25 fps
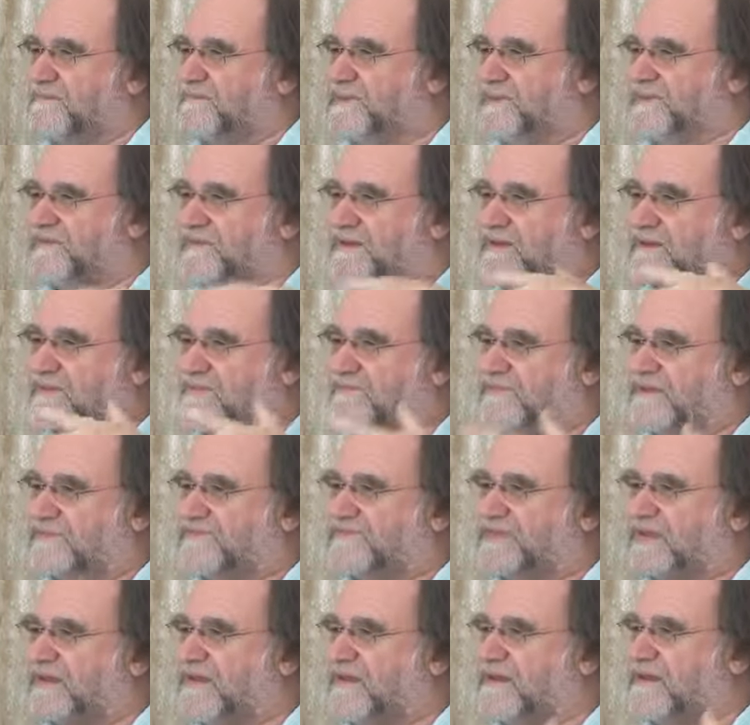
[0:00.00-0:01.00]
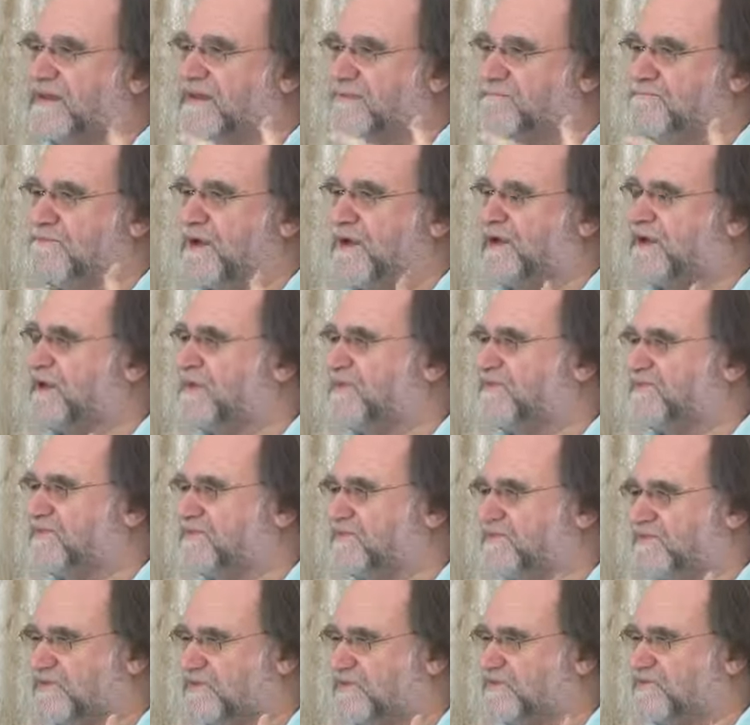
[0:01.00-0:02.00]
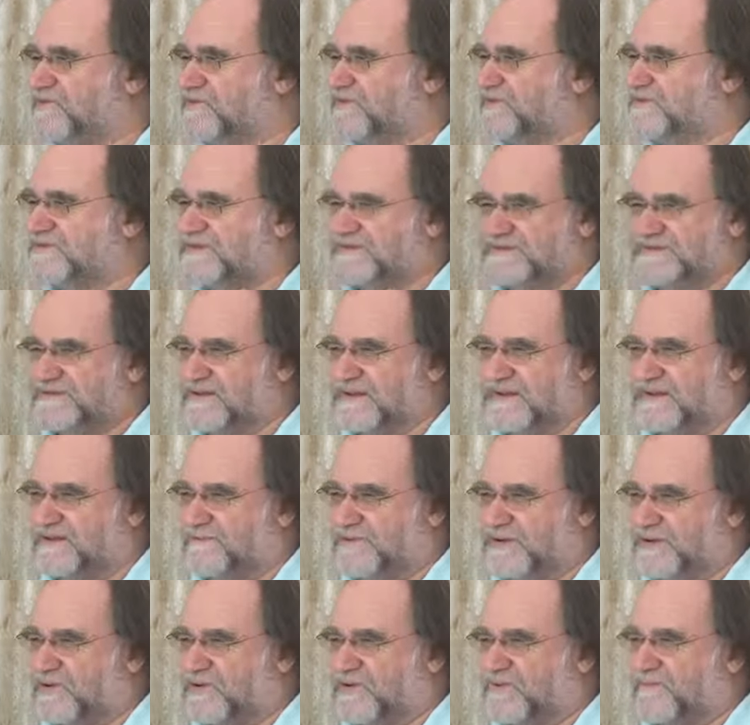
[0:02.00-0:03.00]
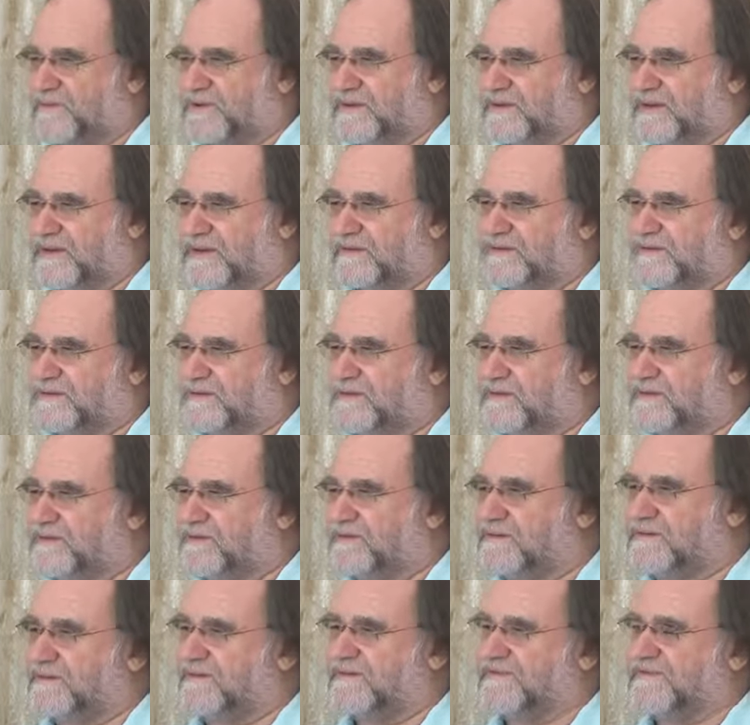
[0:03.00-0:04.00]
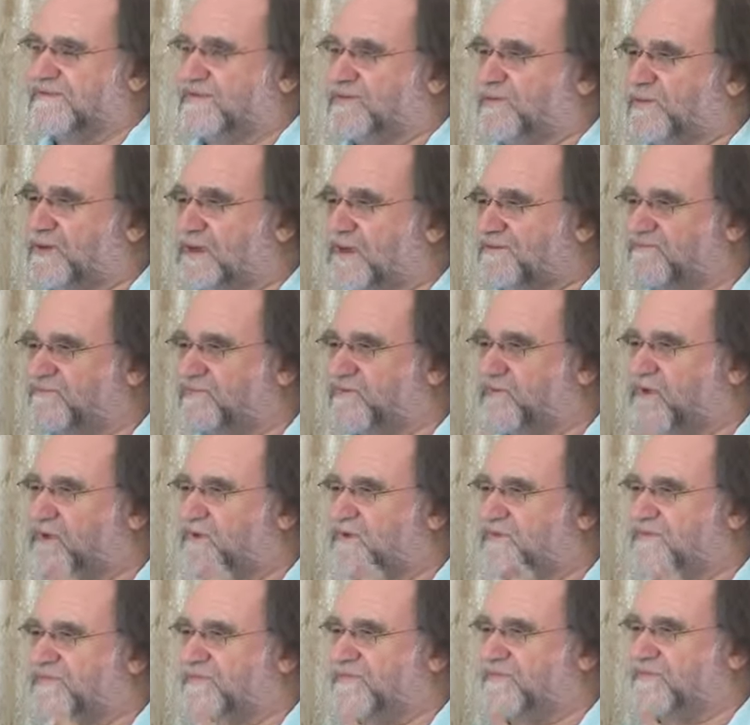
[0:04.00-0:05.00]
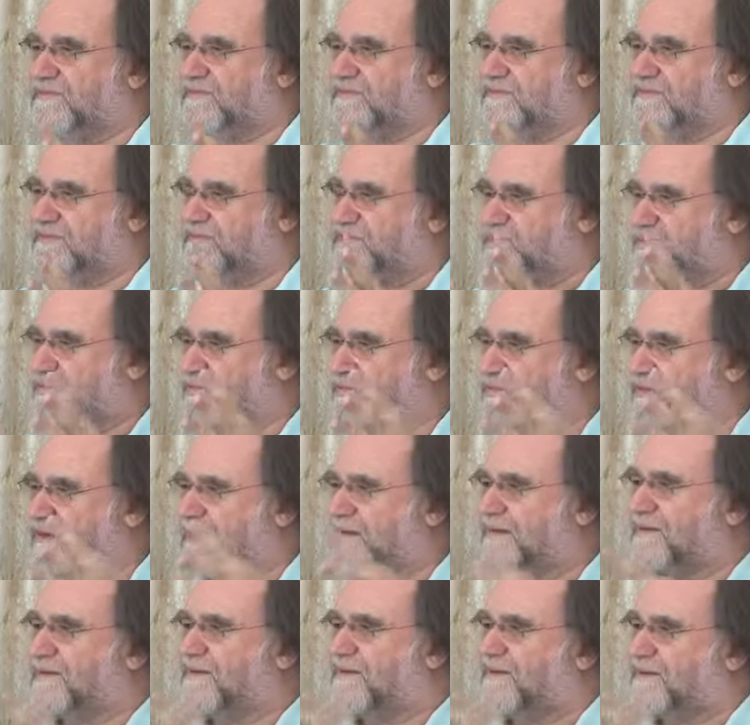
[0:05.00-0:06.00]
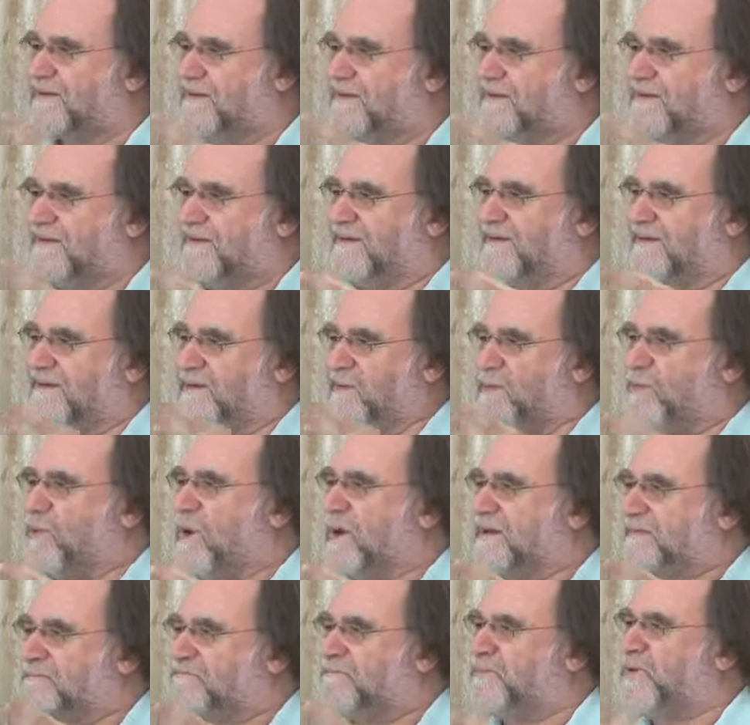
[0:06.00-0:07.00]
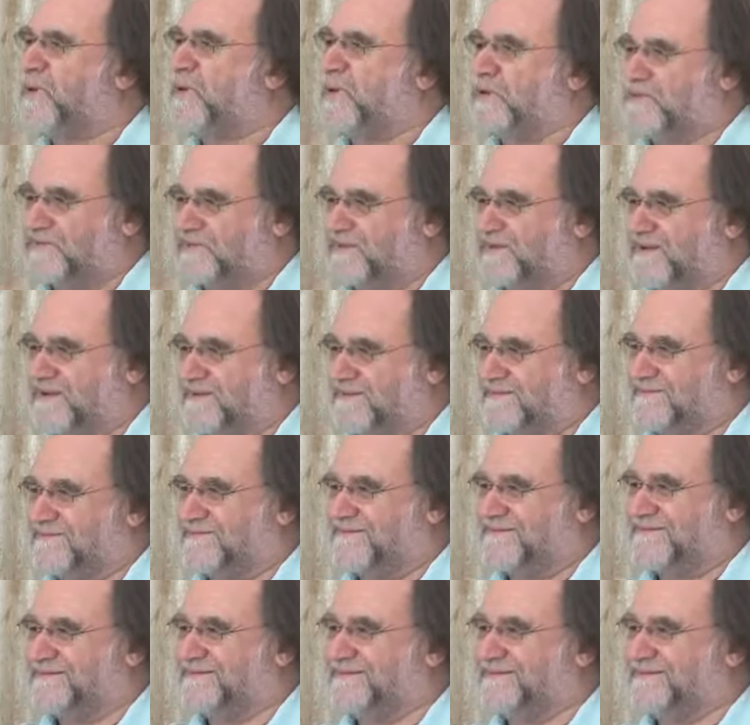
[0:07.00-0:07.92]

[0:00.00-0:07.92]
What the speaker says: But the daily monies of the community is a little bit complicated. Mm-hmm. And so we haven't got to like one pot yet.